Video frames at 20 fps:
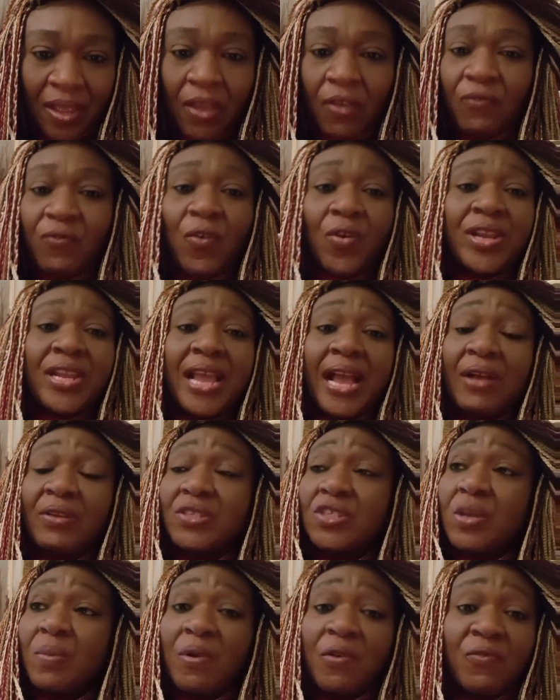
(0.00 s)
Funny how
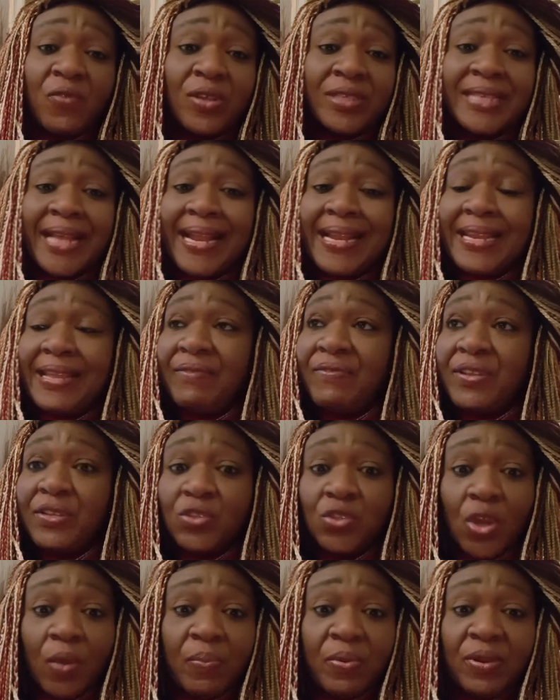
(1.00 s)
some of us are living
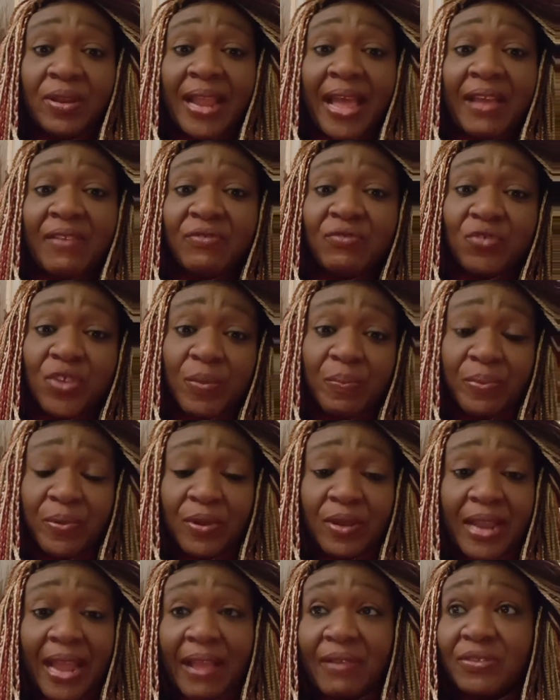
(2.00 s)
double life, triple
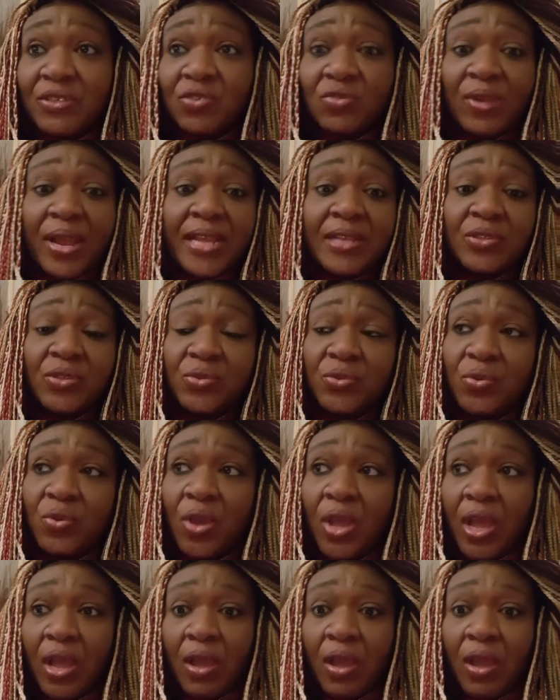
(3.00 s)
lives, trying to